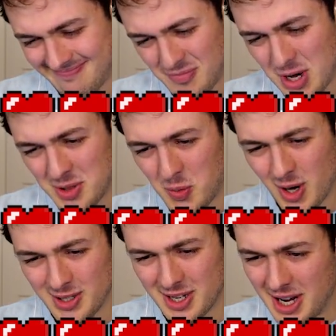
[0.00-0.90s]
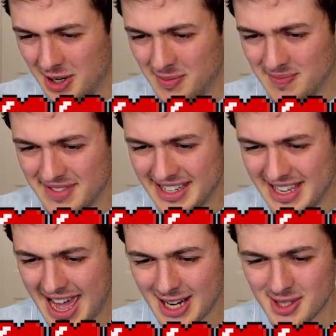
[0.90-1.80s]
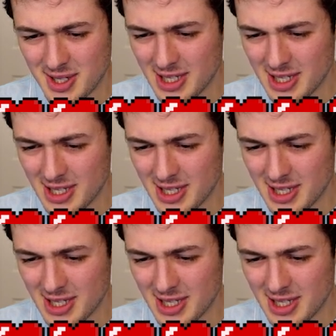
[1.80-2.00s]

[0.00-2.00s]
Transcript: Where'd the world go? Did he actually